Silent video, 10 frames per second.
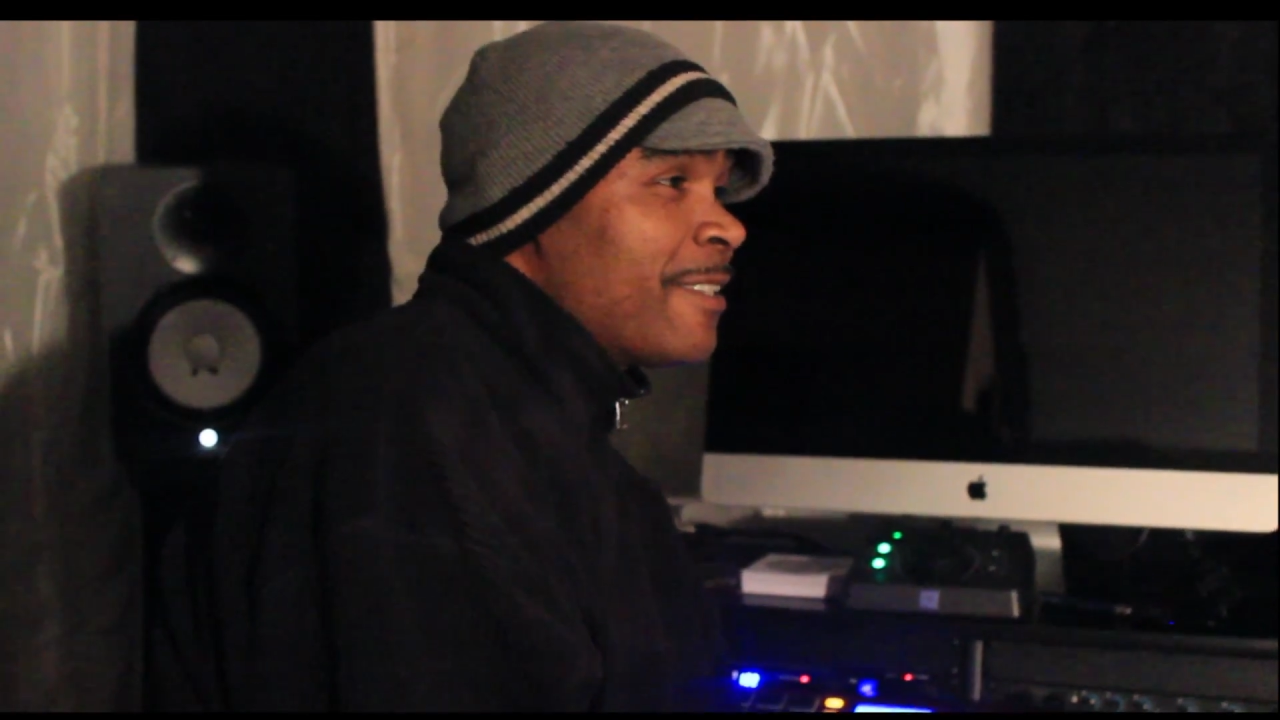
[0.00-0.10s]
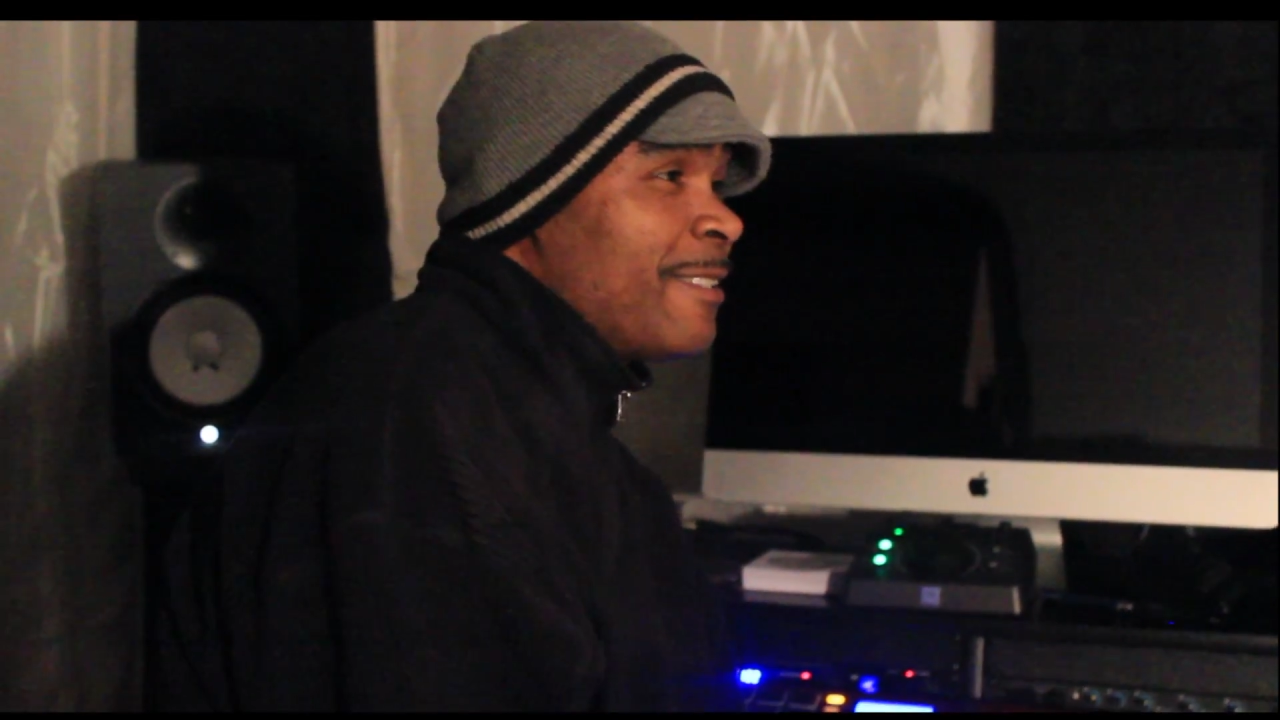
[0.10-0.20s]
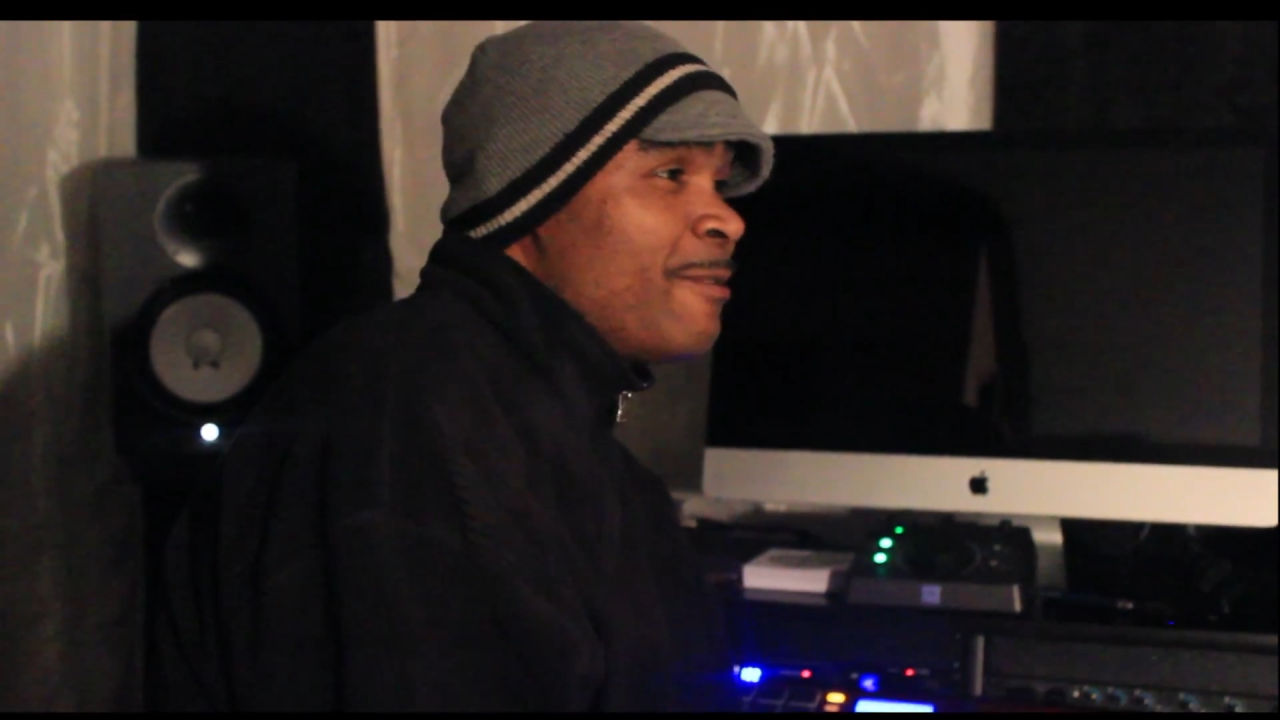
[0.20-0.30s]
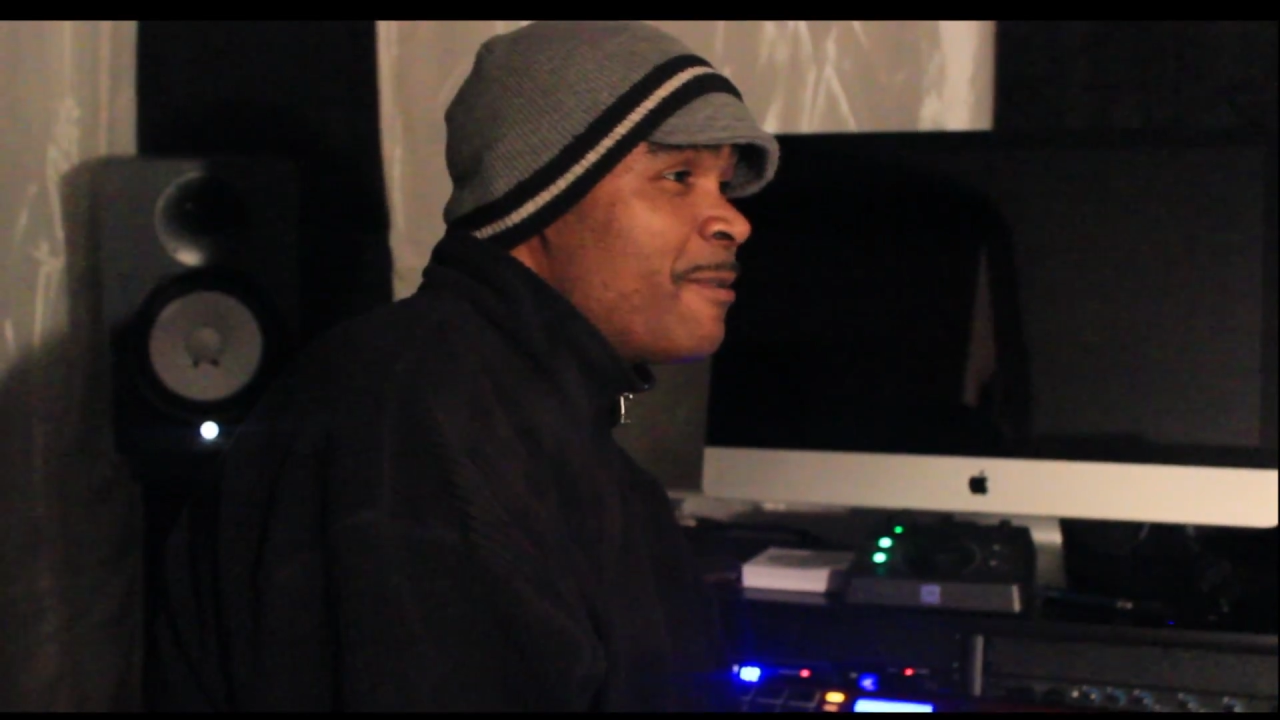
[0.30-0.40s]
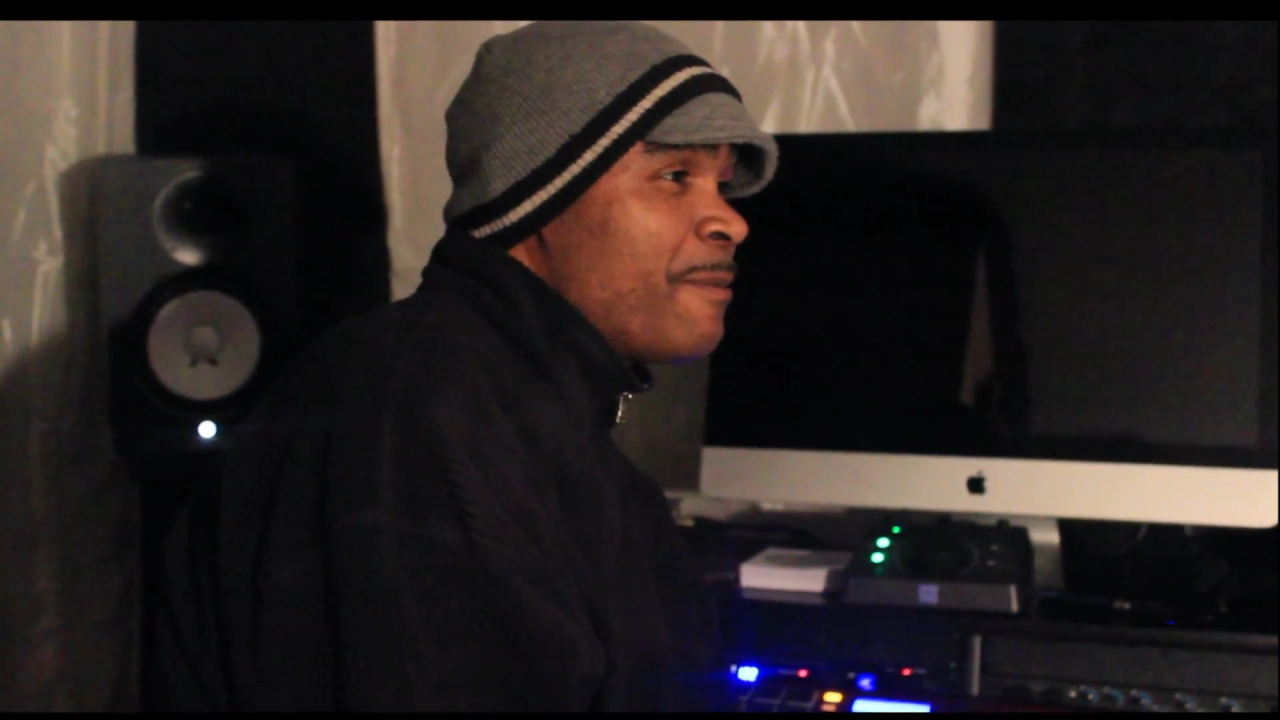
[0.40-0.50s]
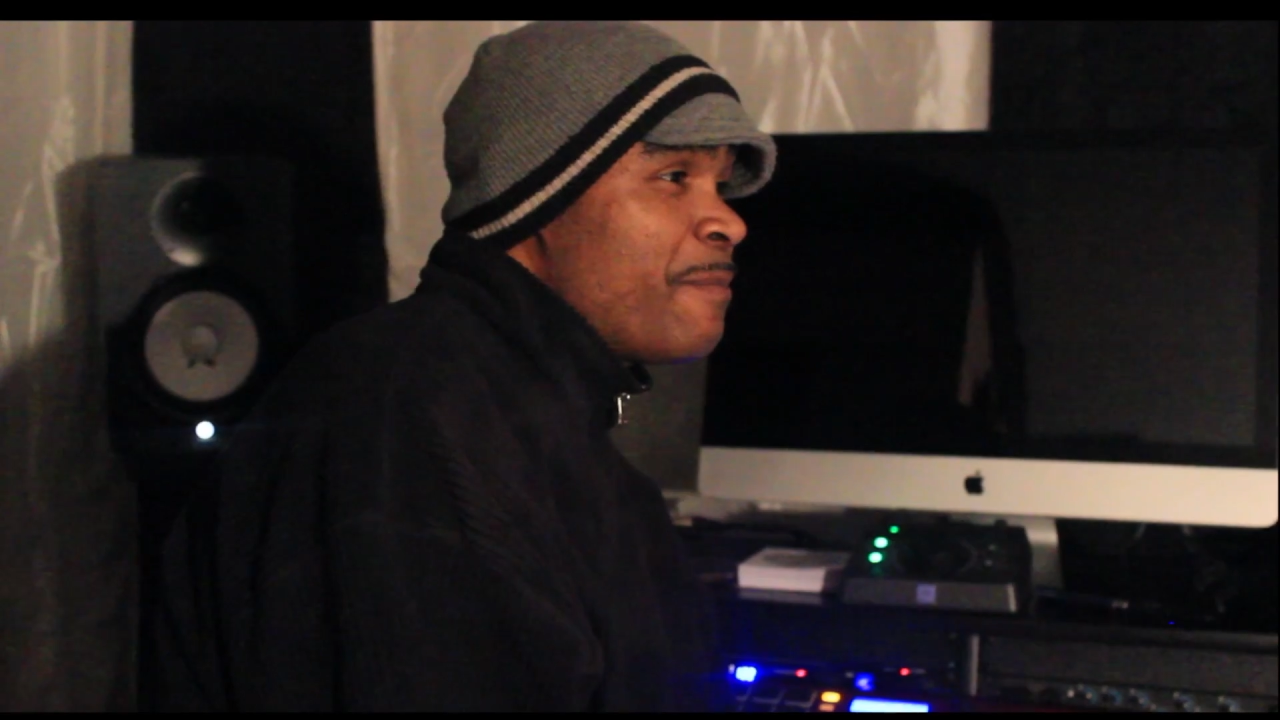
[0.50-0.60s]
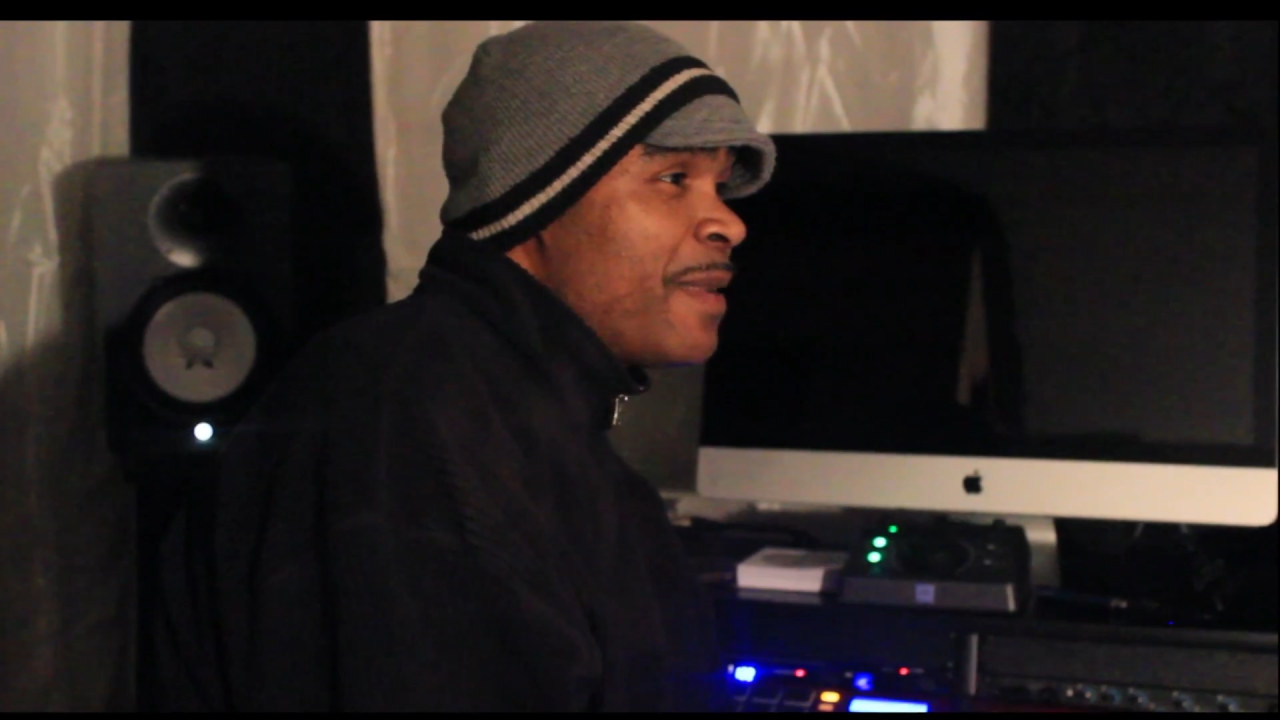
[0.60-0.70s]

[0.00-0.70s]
because you can